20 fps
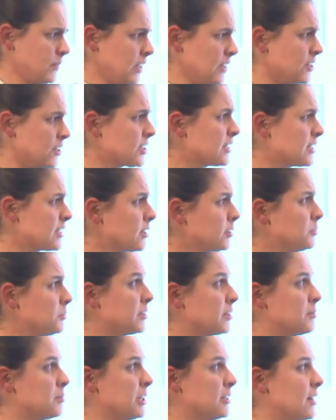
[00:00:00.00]
just a little bit
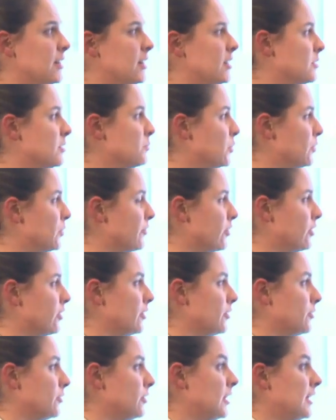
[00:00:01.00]
about the housing
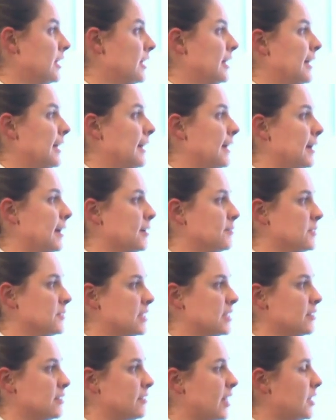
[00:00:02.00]
portfolio. The
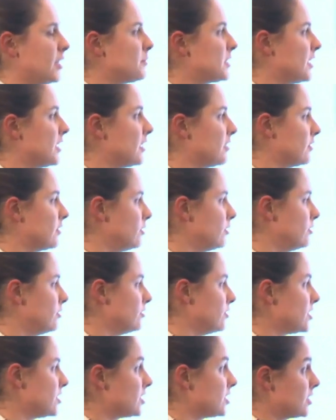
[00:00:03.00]
city of Cape Town
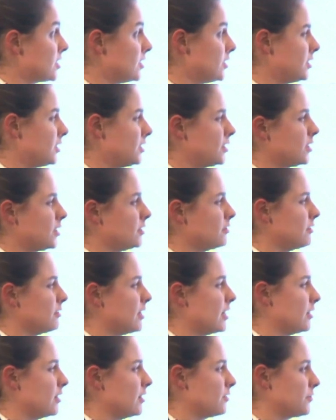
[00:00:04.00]
owns
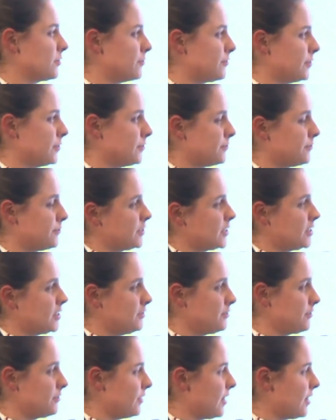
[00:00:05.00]
around
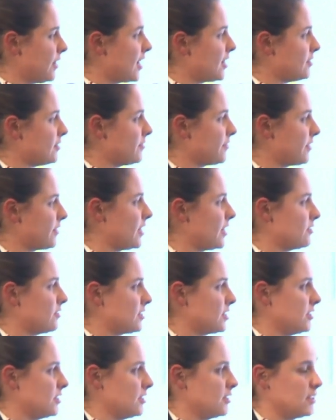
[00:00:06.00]

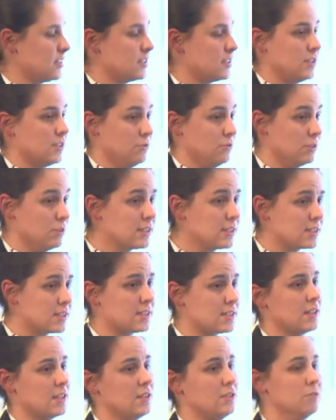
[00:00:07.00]
55,000
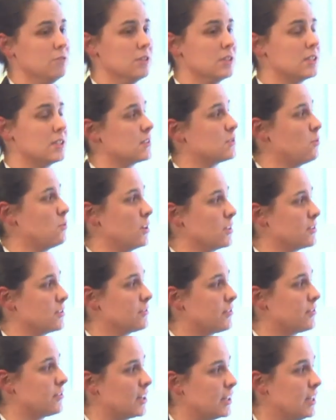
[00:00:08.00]
units. A unit is
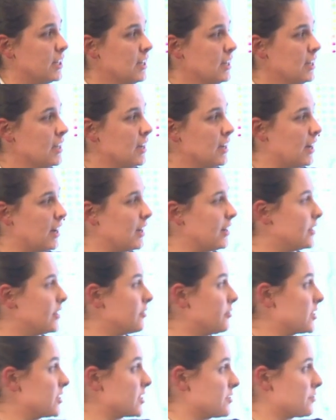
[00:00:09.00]
quantified
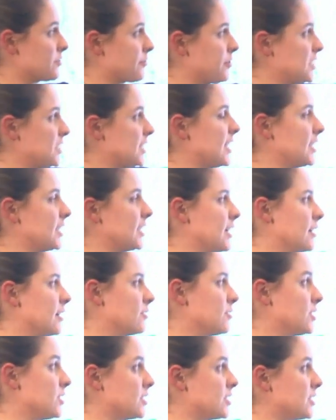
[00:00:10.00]
either as a freestanding
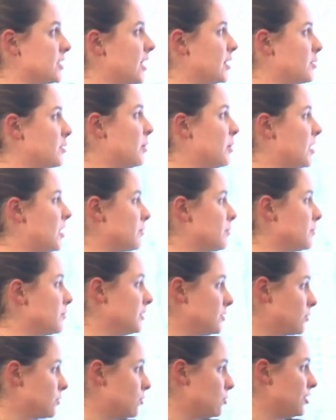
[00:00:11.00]
house, an
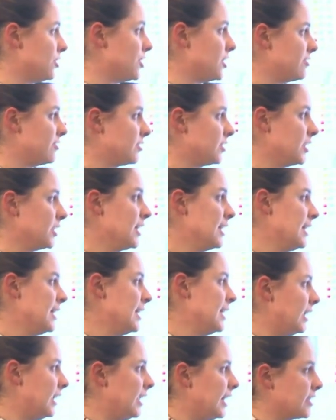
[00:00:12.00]
apartment, or even
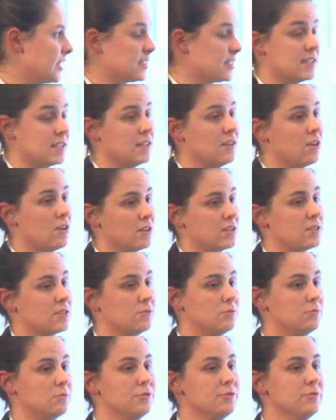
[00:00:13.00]
legacy
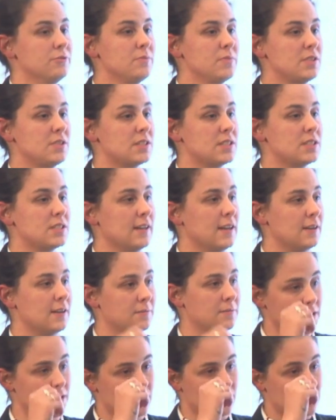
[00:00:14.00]
hostel rooms
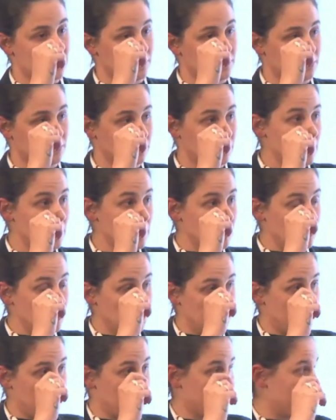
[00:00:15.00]
that are still
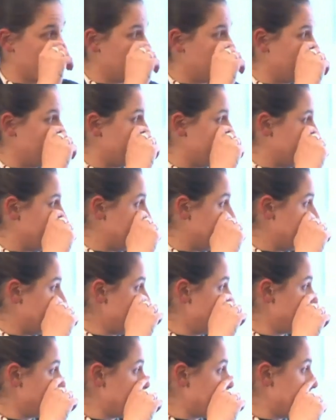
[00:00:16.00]
part of the portfolio.
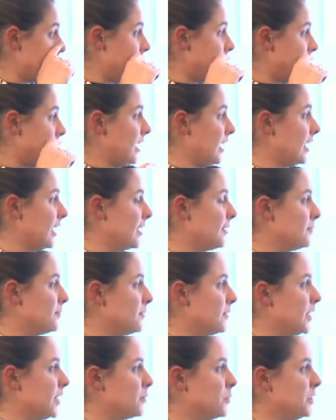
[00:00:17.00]

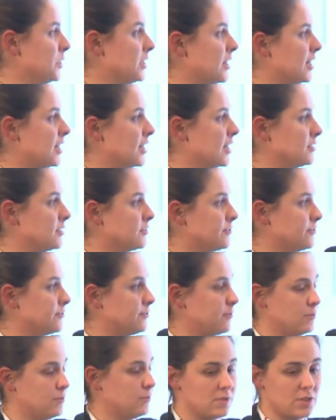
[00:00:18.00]
And we kind of
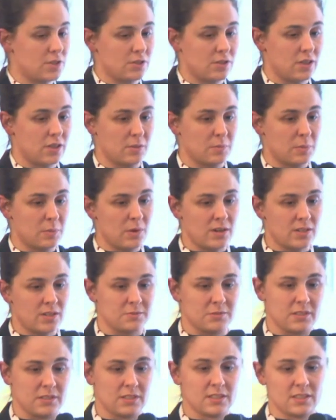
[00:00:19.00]
took an
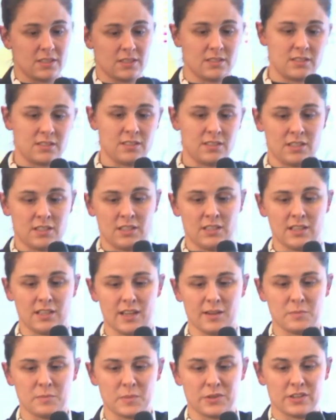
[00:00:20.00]
approximate
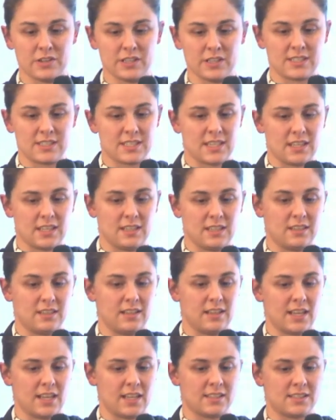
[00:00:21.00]
number and said
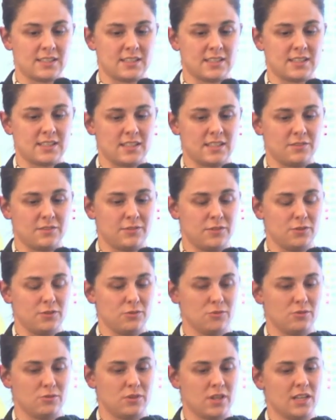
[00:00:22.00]
that if
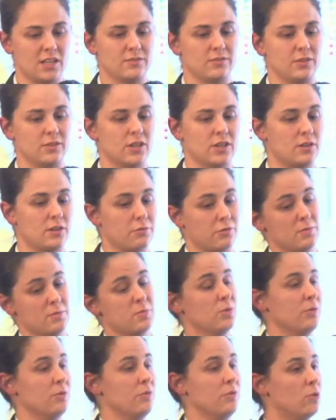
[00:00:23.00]
you kind of look at
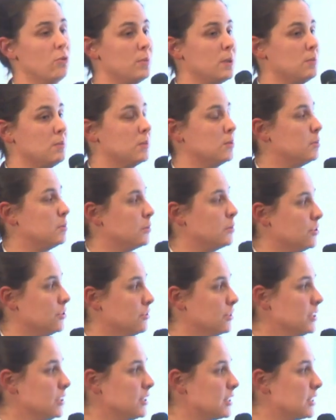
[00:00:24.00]
3.4 people per
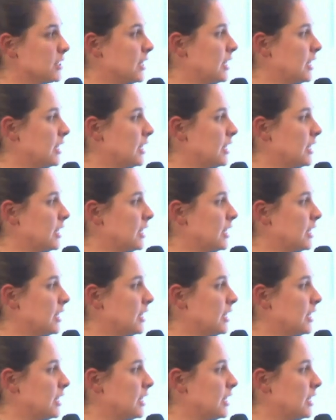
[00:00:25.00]
unit,